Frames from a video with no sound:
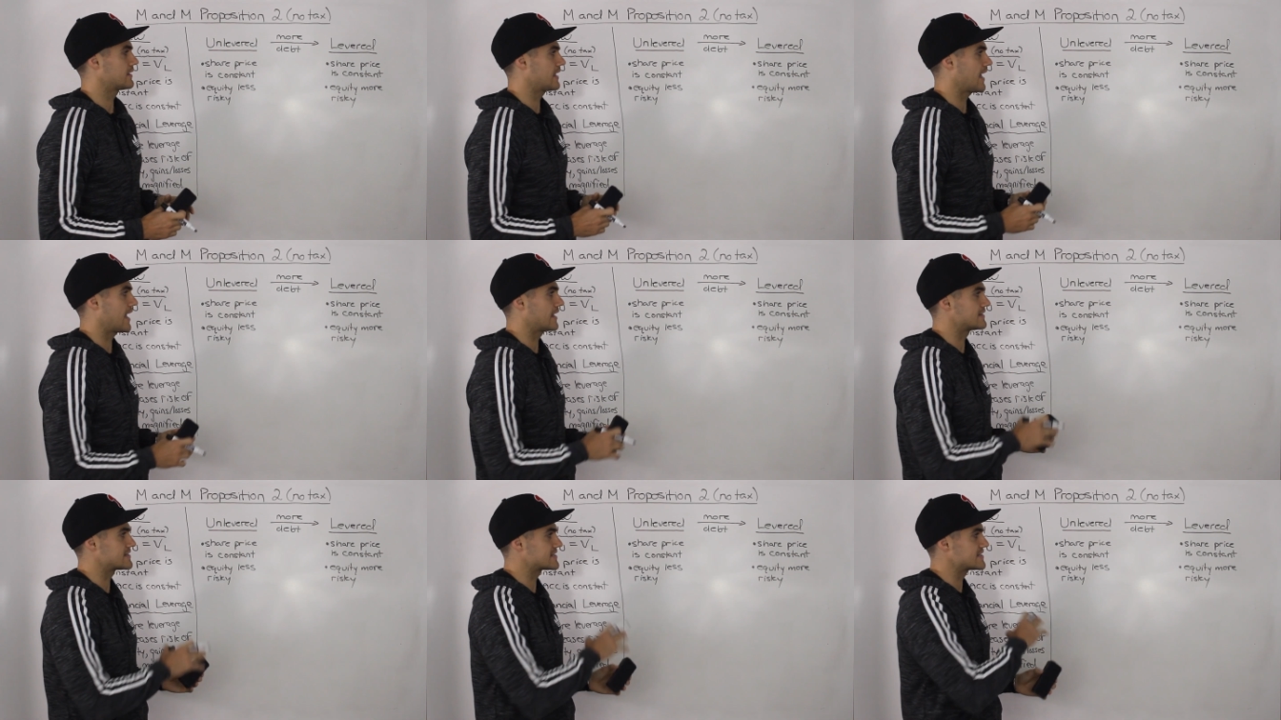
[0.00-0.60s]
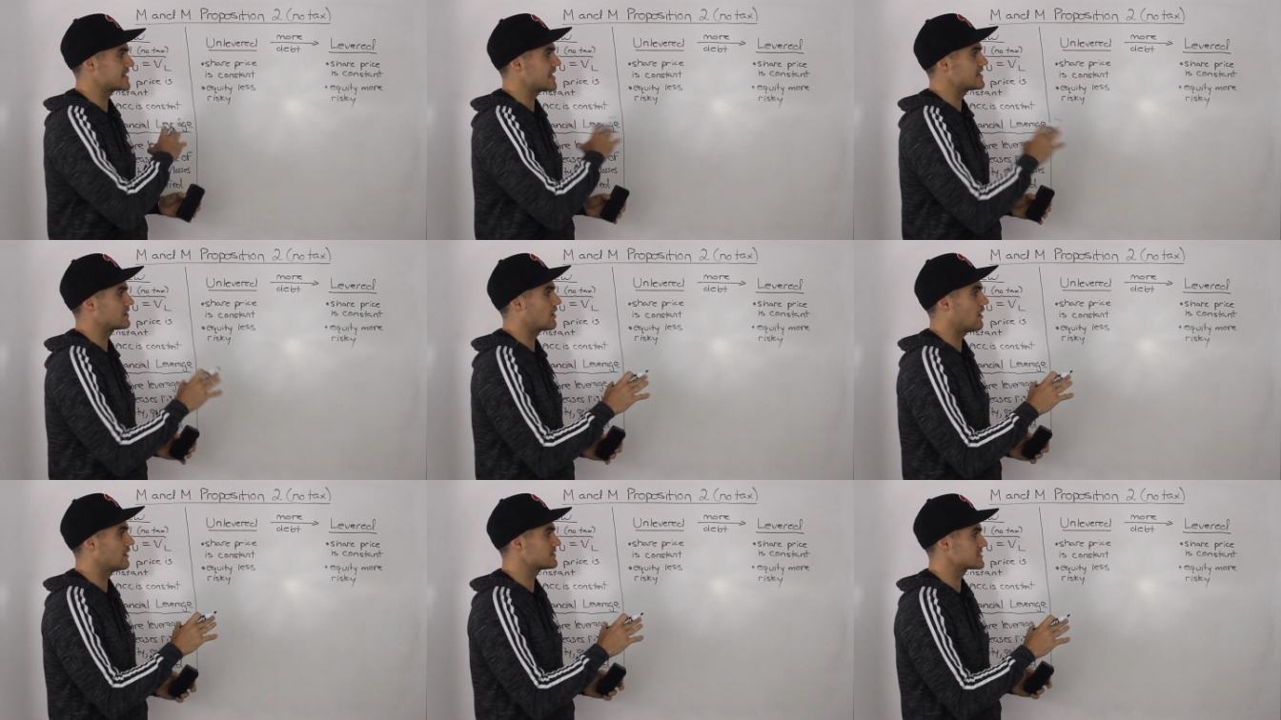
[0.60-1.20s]
can stay
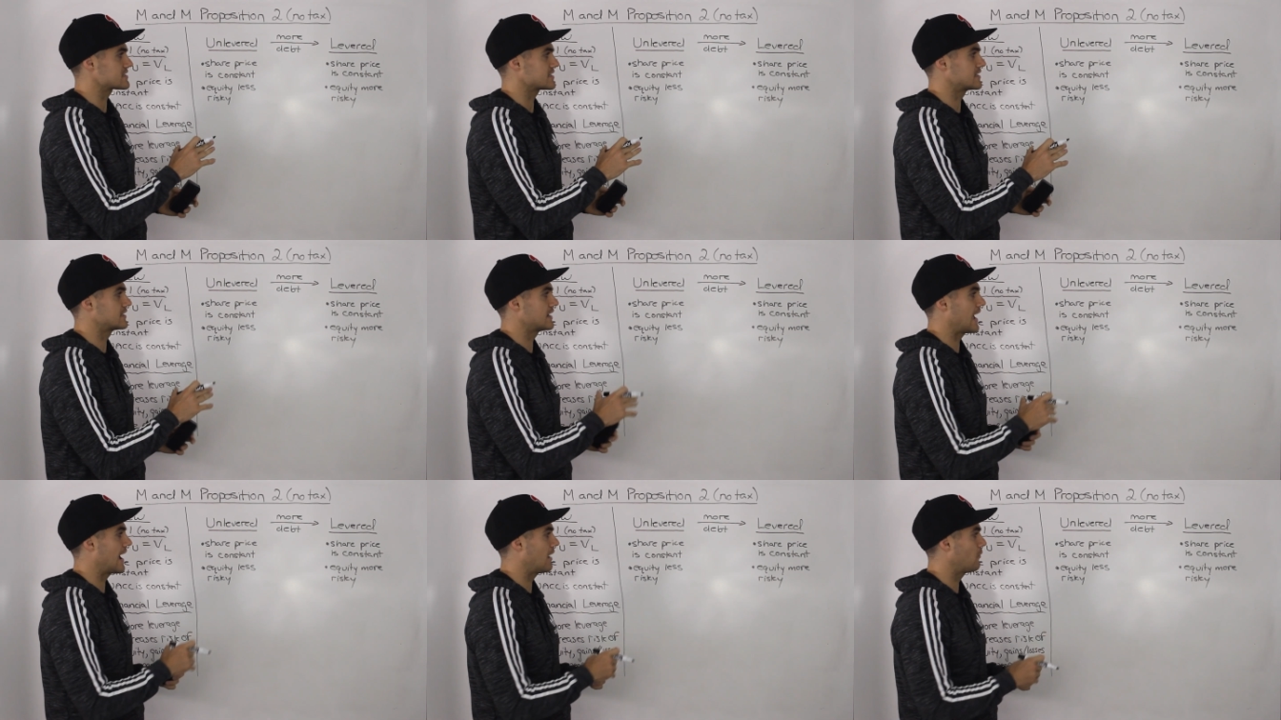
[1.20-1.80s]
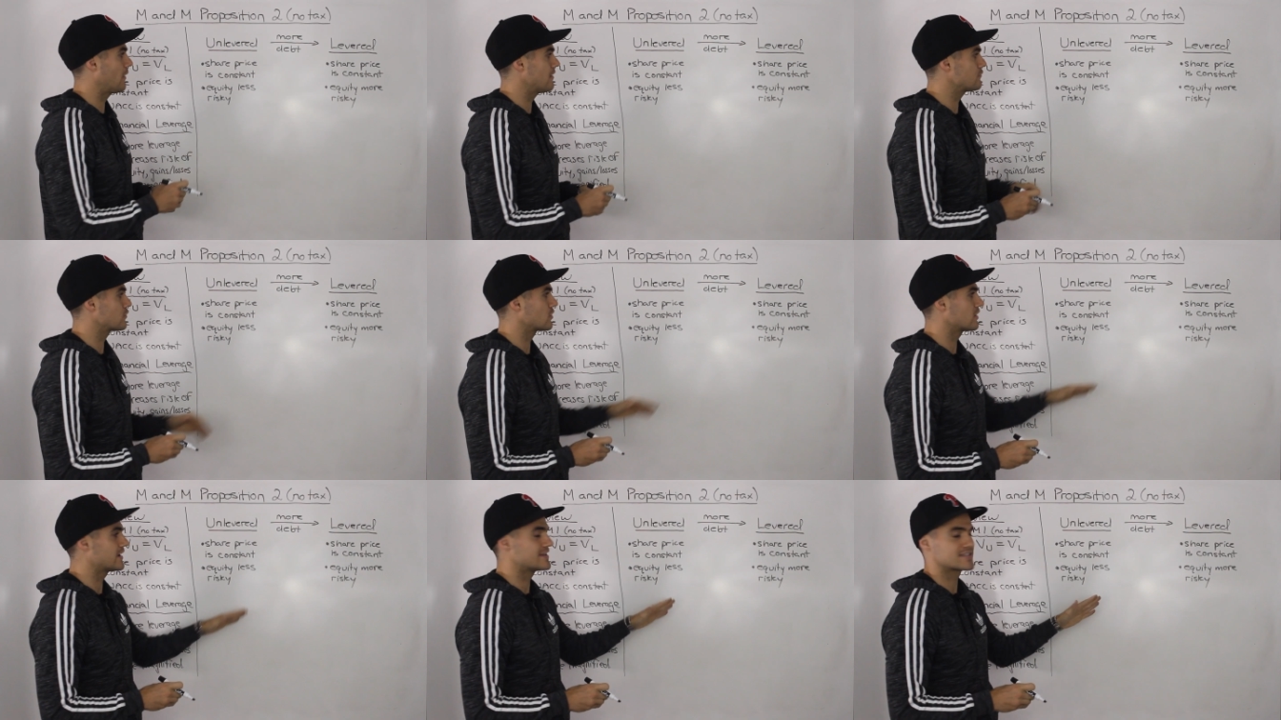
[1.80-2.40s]
constant,
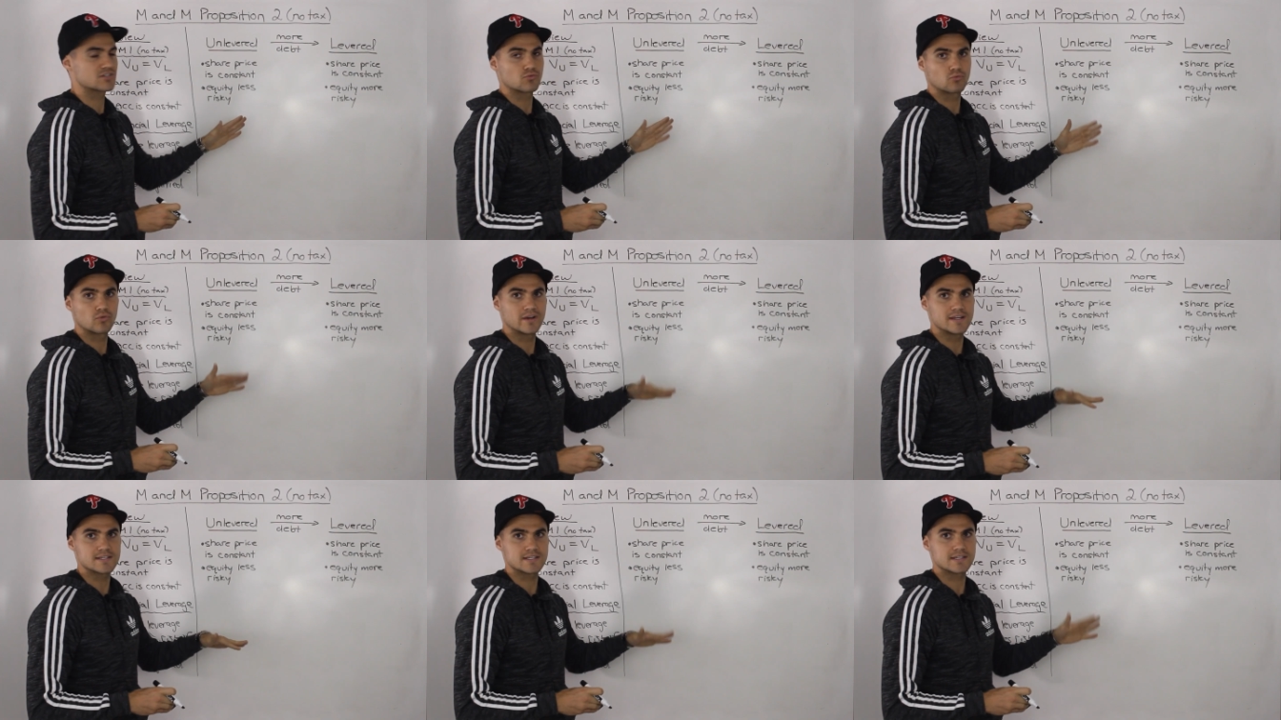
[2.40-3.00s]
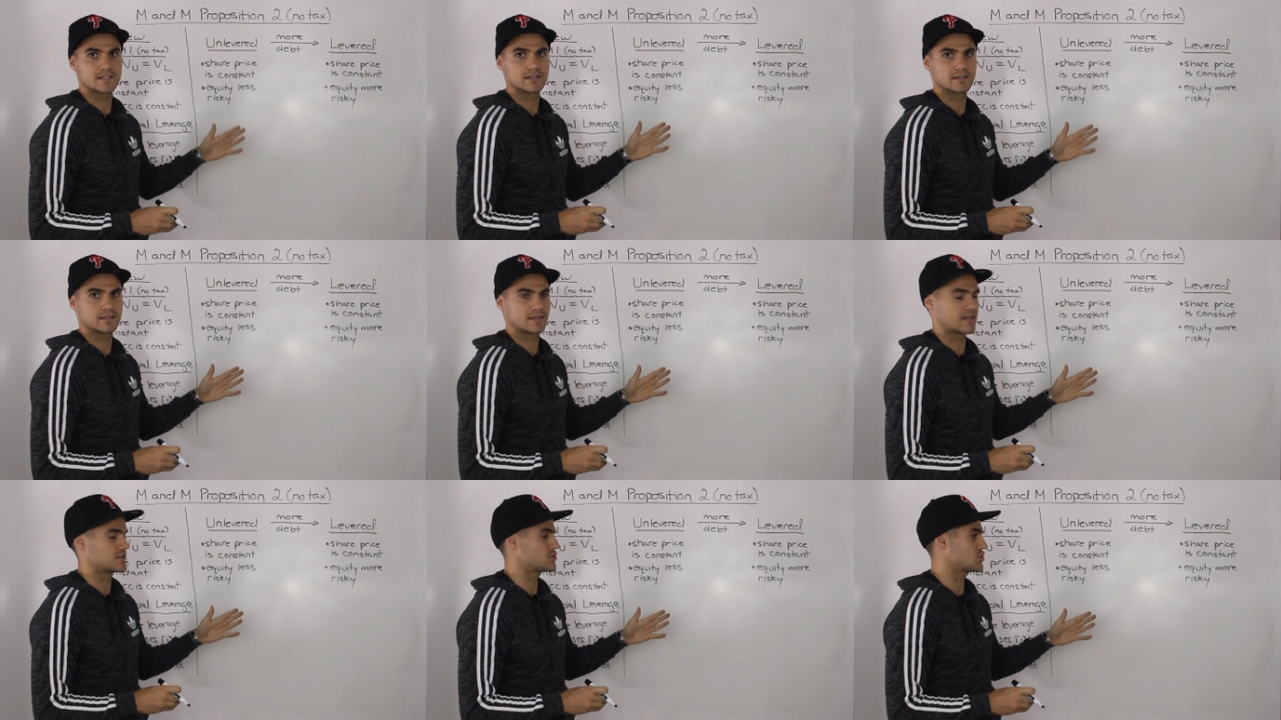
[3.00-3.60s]
however, its risk
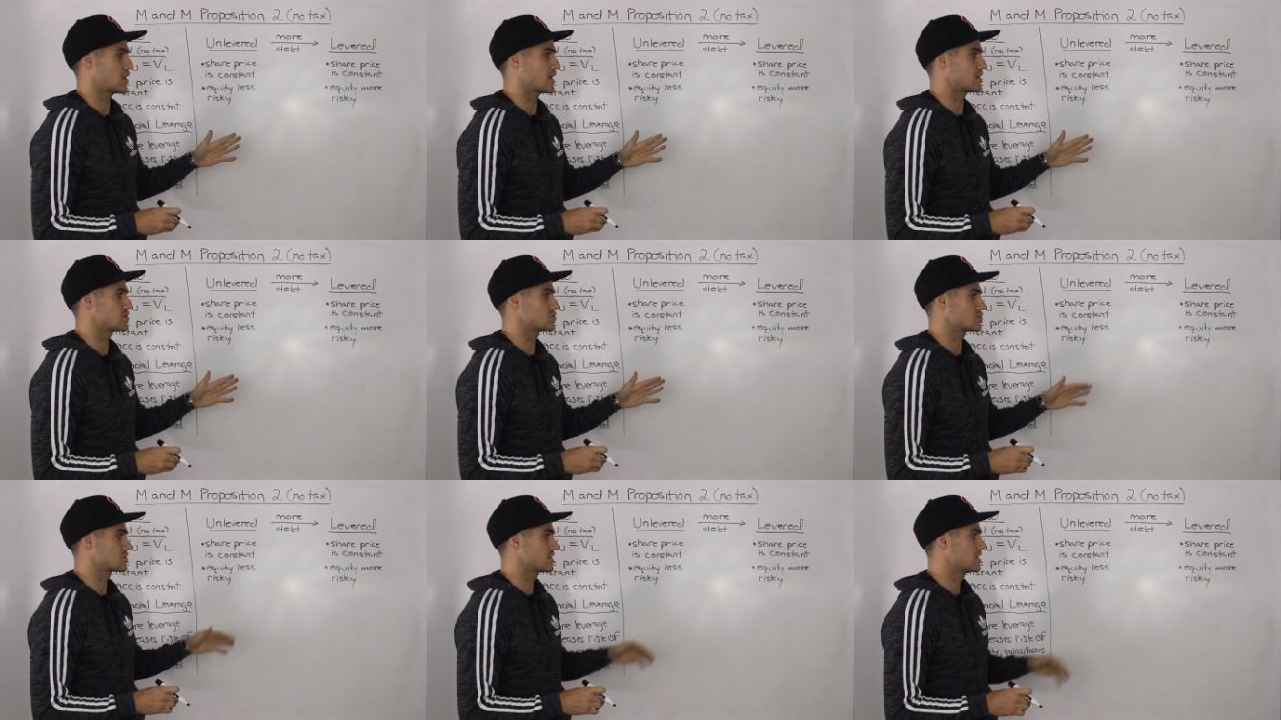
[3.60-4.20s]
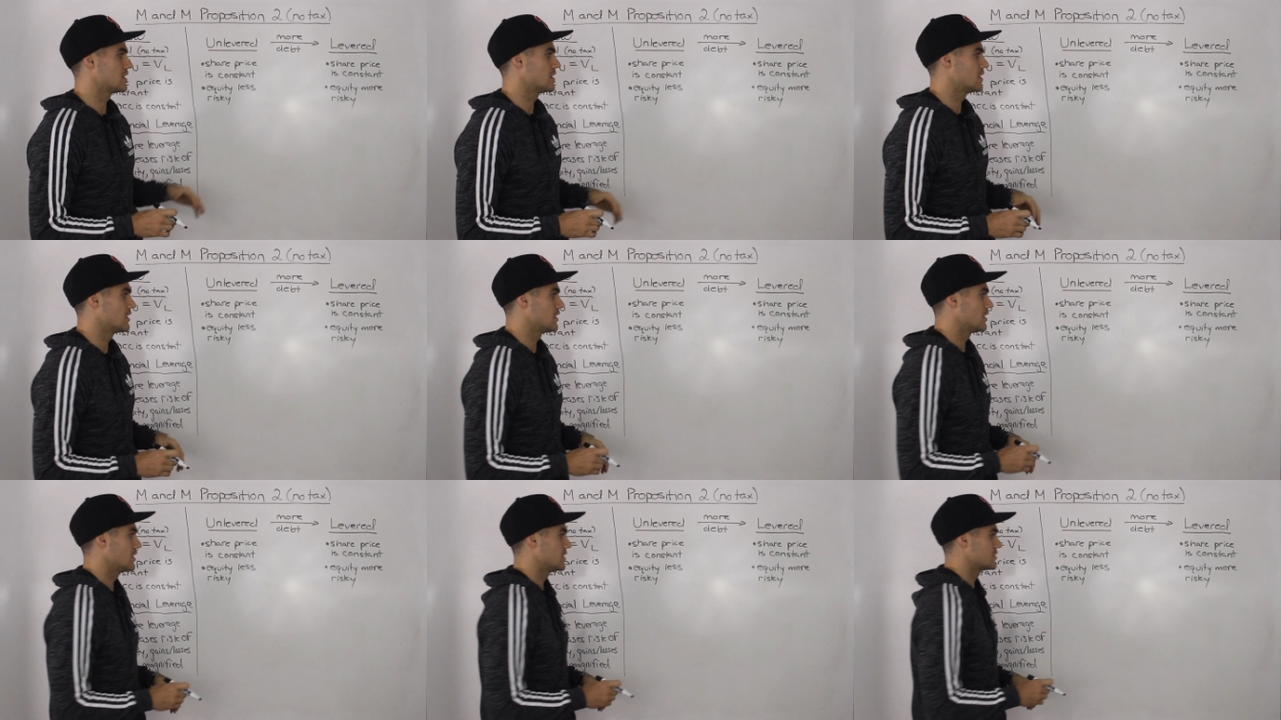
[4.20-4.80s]
can change.
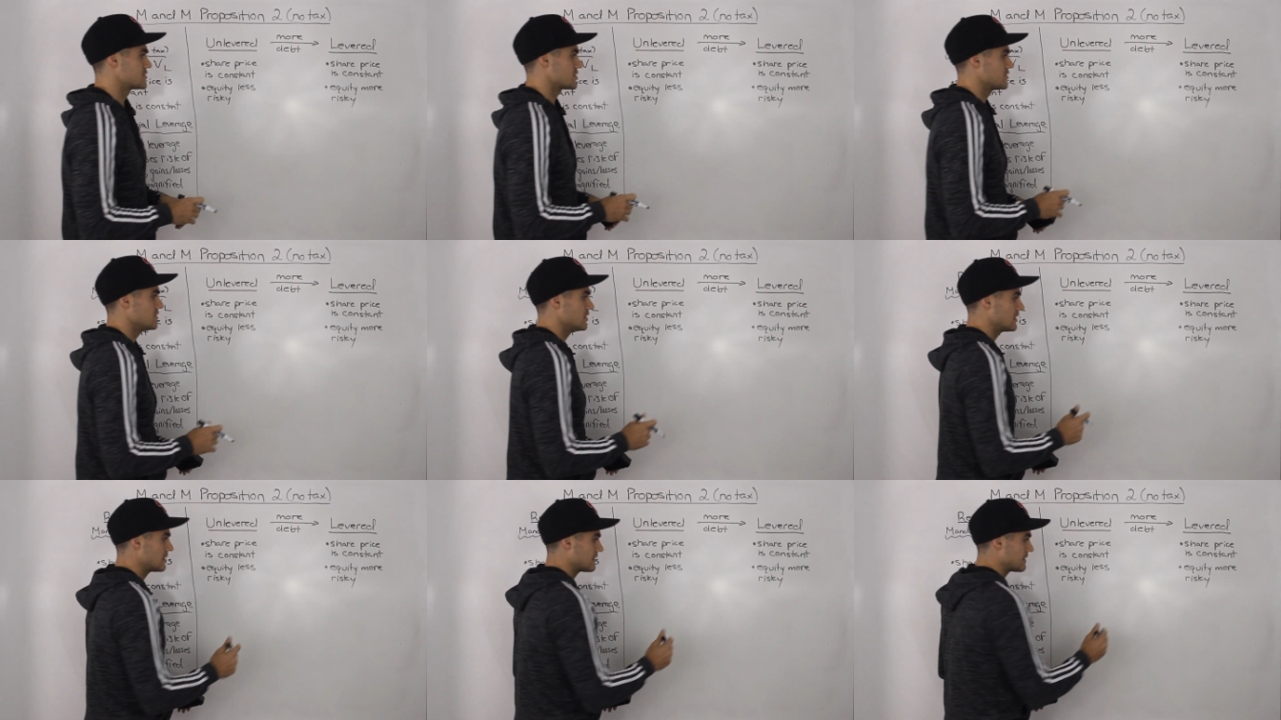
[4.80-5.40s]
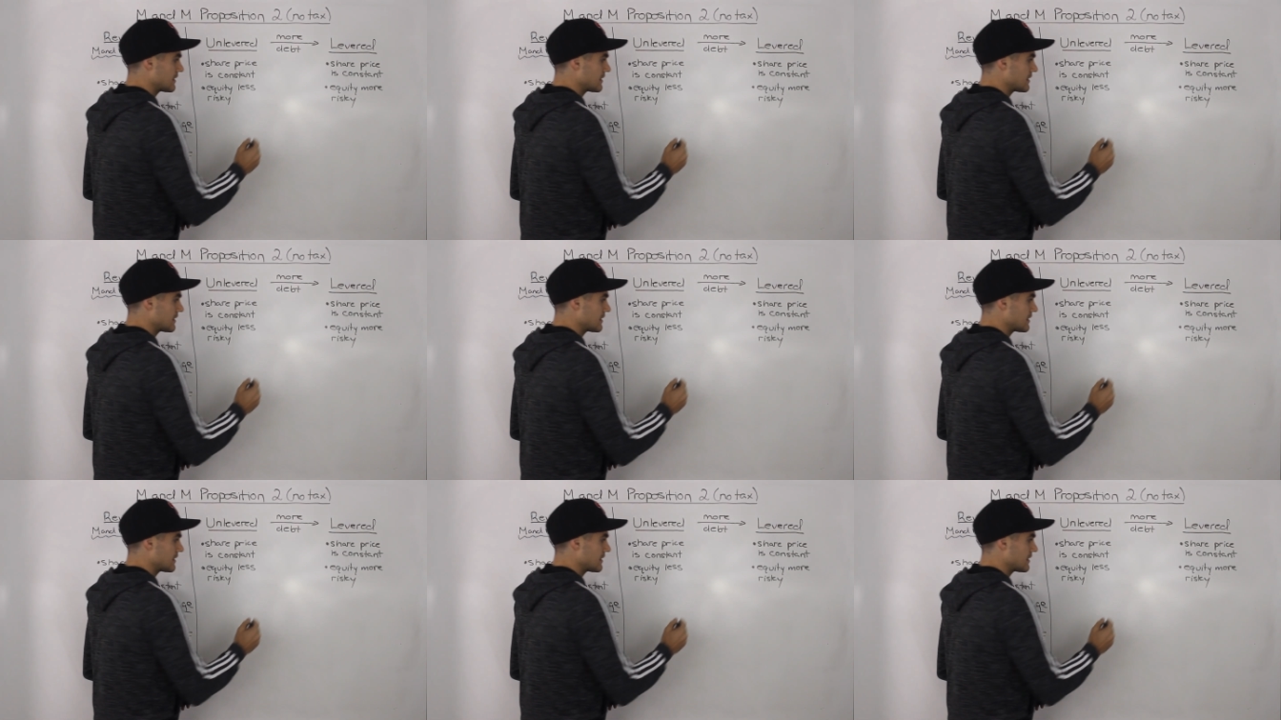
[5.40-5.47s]
So you can